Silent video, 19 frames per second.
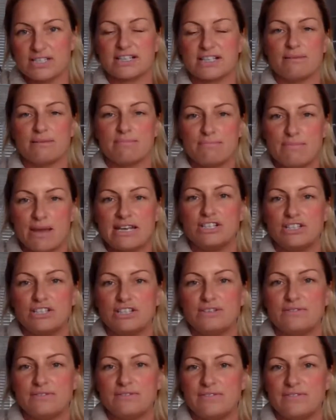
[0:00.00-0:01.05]
It's going to
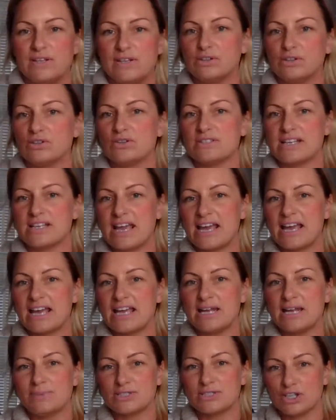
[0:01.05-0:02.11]
make you feel not as
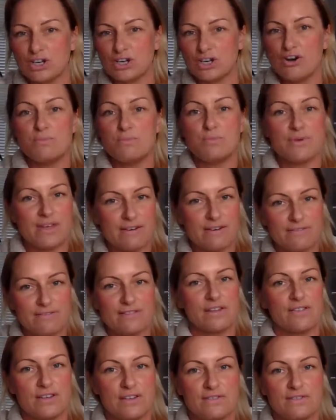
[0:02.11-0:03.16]
able to cope with
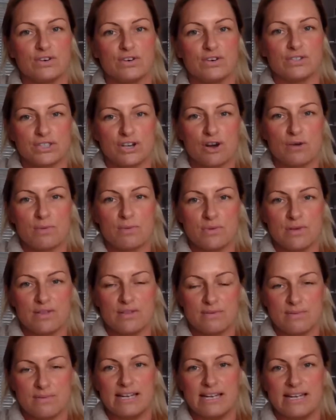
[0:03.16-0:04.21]
everything that you've got to cope with
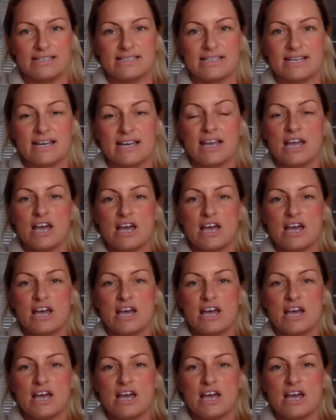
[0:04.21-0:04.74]
at the minute.